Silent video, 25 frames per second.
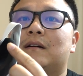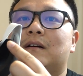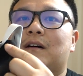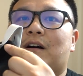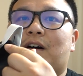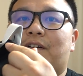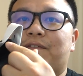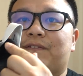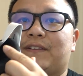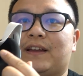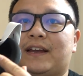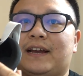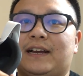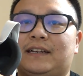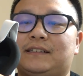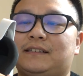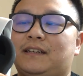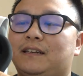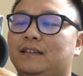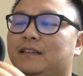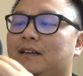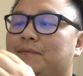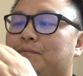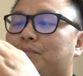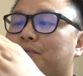of the
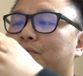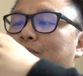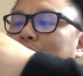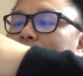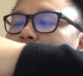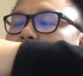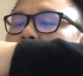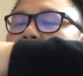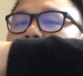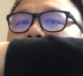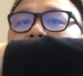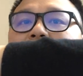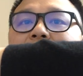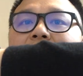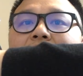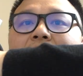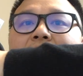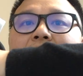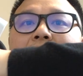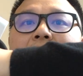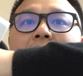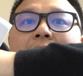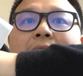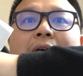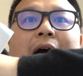headset, you can pull it out.
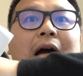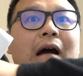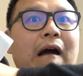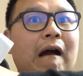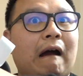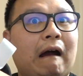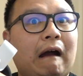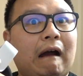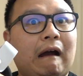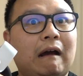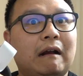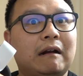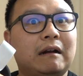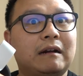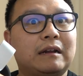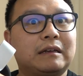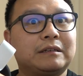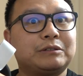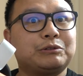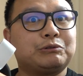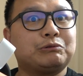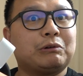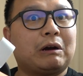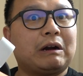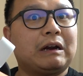
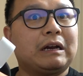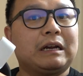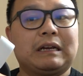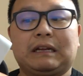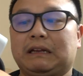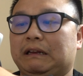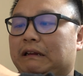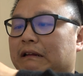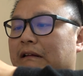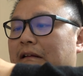Let's try it.